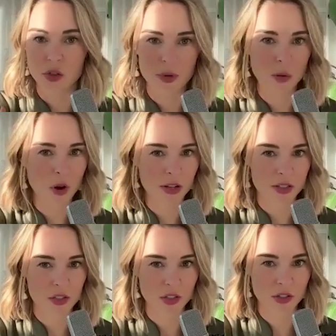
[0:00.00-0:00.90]
Nobody
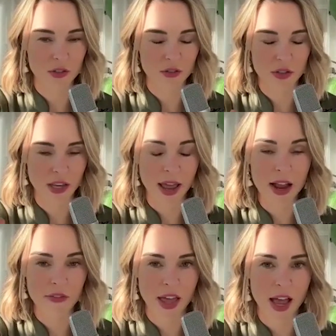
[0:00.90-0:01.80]
wants to to
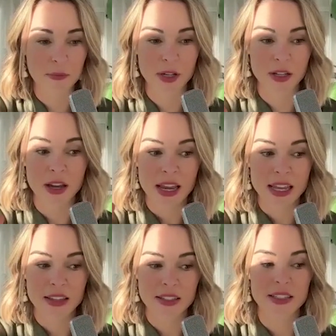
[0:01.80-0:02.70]
have that, but
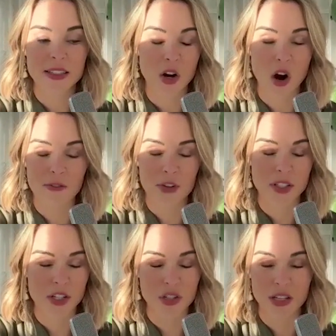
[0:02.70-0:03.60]
this is a
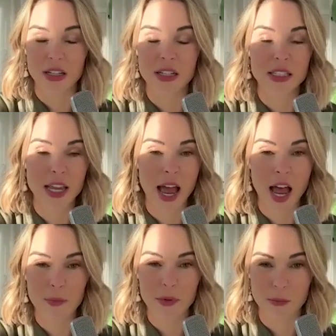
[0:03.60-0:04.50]
conversation that needs to
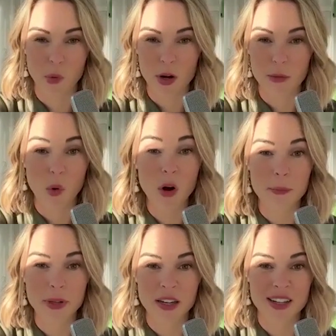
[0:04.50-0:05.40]
happen more and
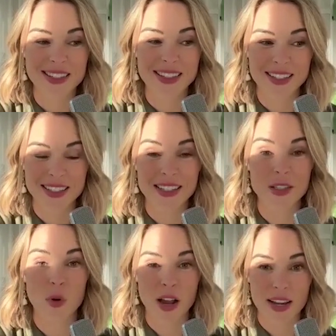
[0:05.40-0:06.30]
more because this
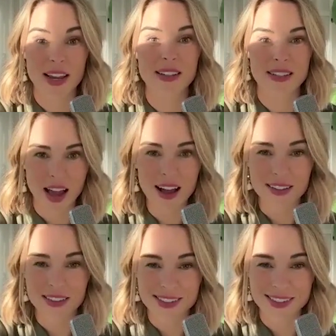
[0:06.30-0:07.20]
is what it
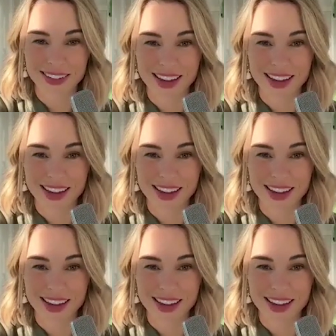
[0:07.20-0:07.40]
does.